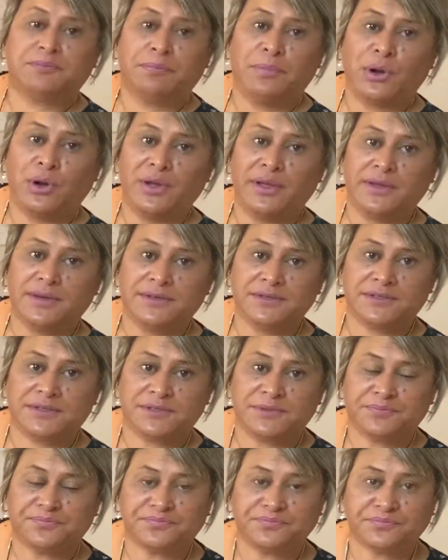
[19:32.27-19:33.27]
by
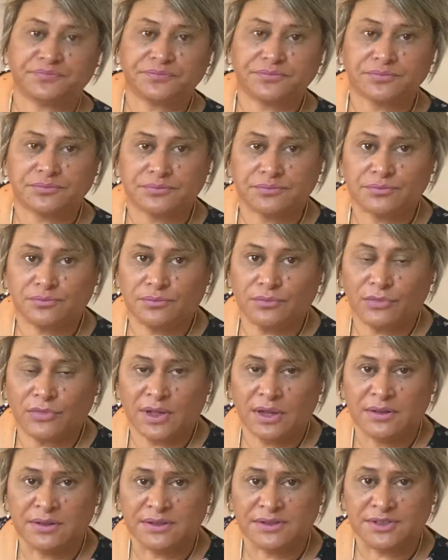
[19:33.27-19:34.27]
it.
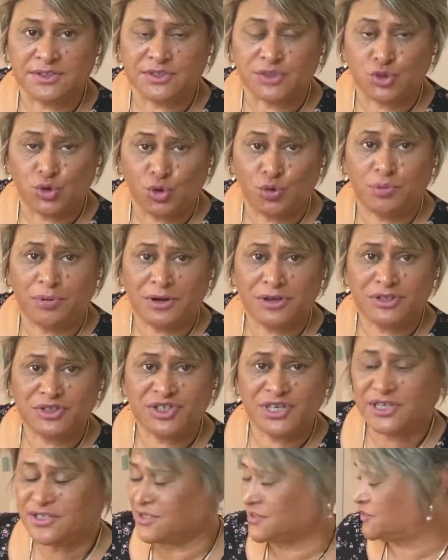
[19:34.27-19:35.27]
This is your
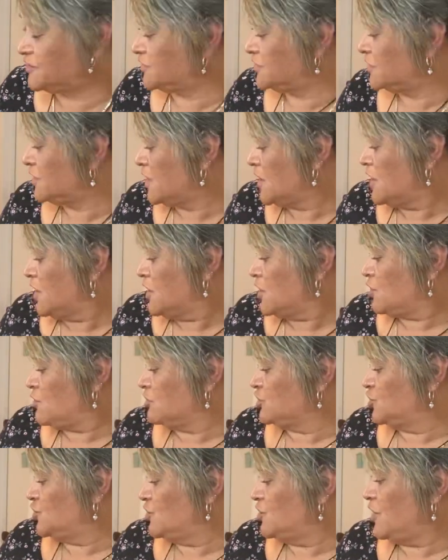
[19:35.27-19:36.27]
project. This is
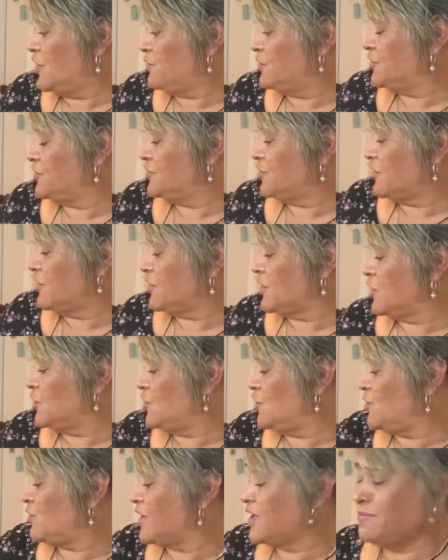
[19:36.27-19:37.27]
because you know what to do,
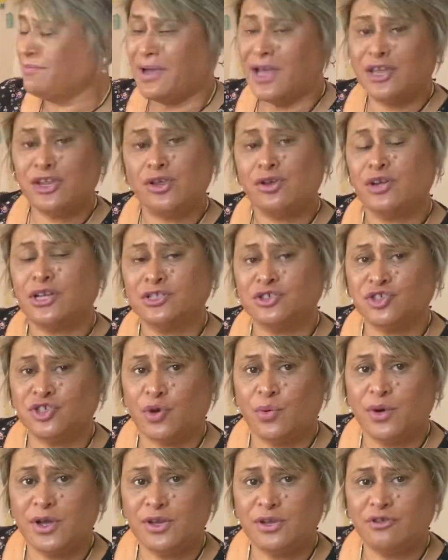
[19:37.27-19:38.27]
and you could
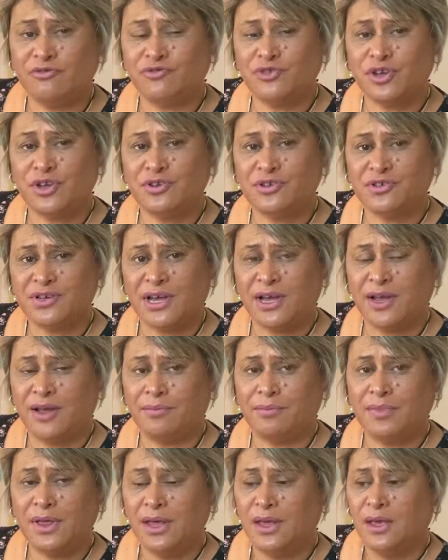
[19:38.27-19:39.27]
do it. You've
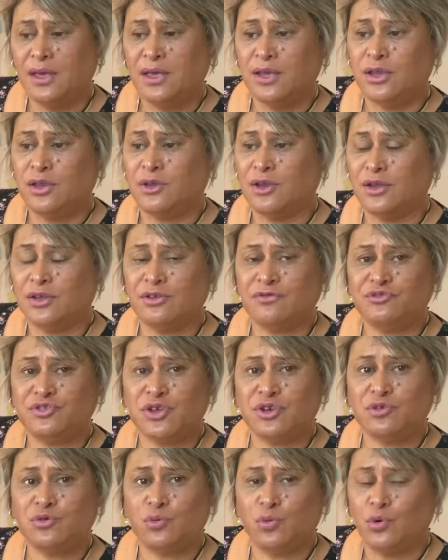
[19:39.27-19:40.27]

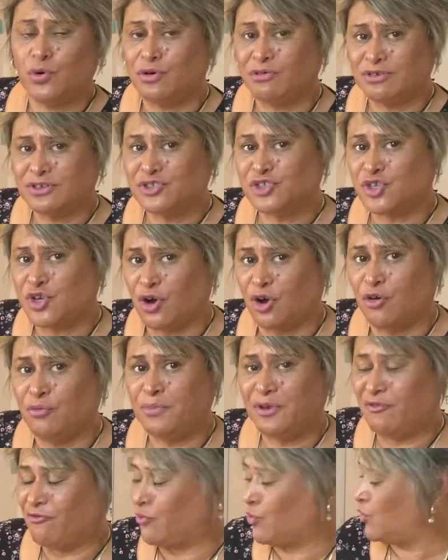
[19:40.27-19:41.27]
turned water into gold
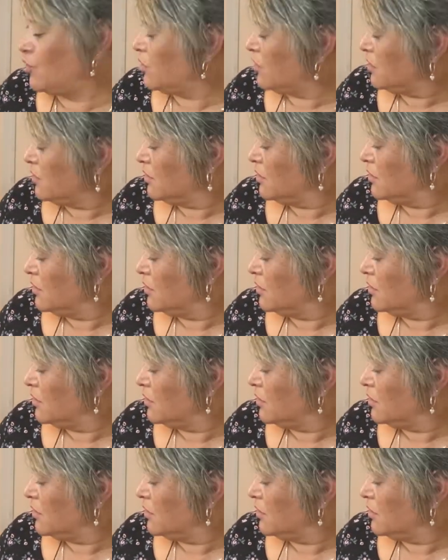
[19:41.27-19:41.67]
before,